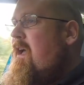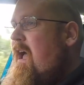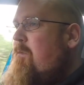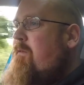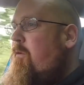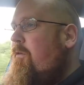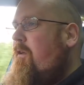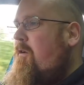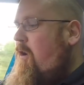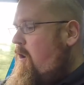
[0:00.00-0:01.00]
and we've
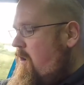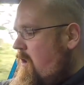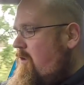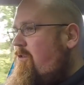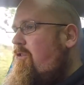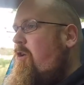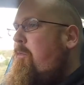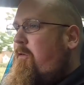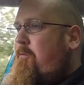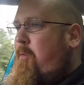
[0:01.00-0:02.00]
also got
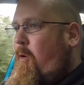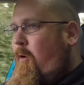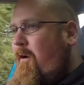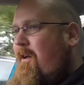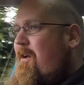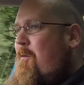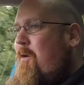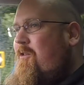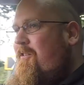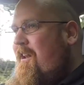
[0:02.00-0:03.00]
super sport,
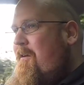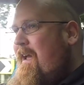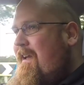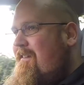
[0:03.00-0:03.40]
which is located